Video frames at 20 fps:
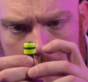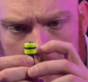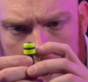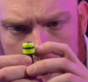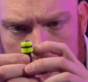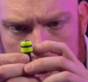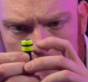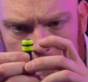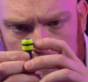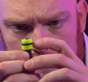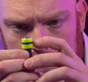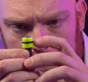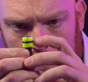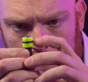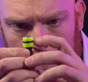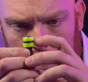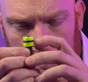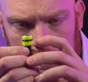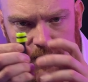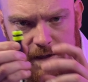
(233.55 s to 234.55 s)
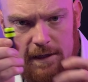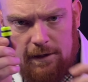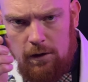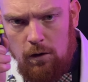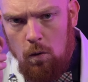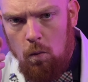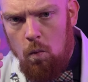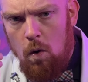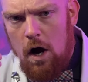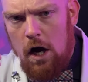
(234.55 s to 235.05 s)
And then of course that
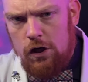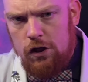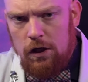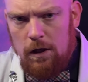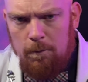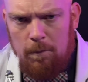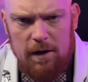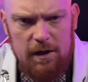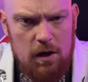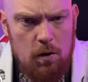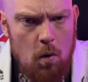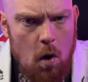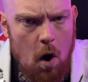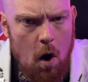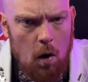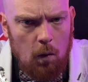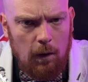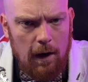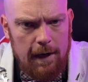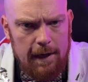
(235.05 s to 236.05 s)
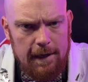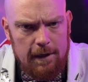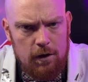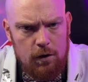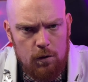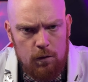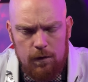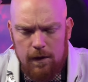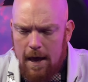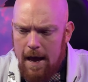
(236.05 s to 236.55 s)
little washer, but you already
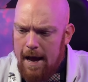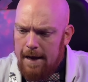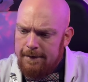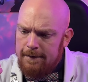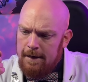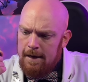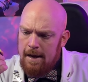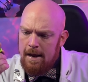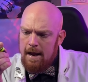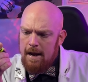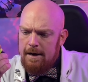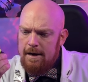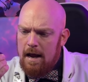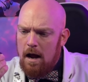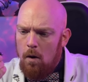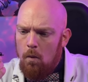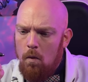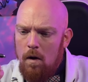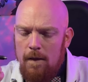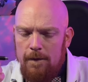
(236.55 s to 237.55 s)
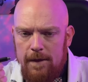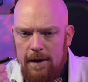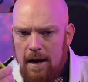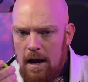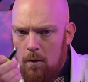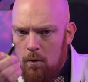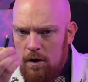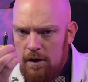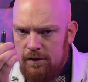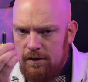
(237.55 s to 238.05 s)
knew that. Now, one thing
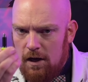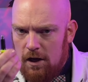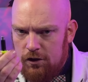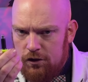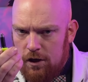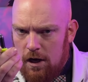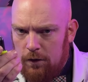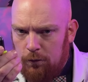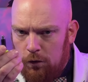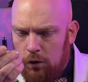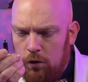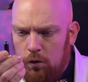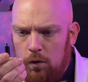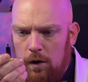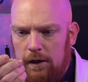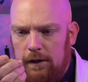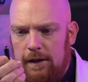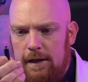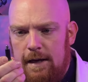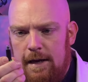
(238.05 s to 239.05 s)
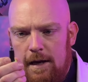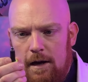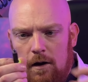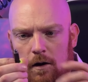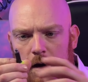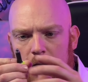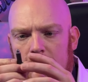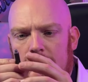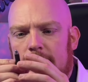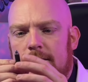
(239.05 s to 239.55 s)
I wanna to touch on real quickly
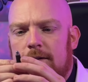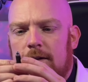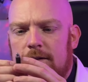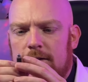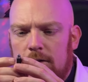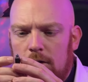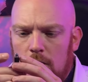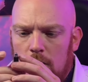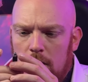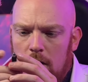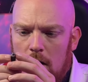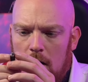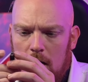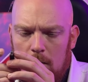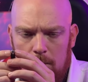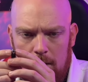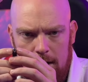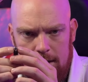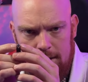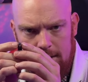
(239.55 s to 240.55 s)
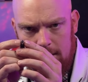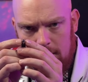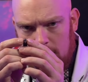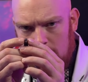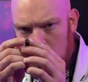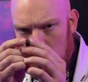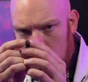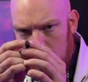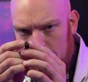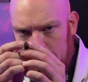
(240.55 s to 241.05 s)
here is this little carbide
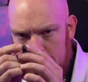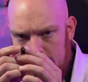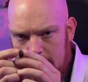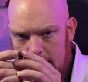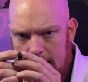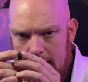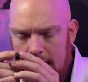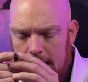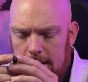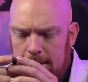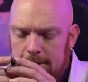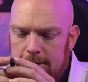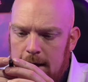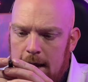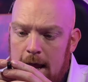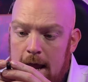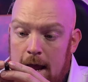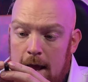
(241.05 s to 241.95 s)
here on the end.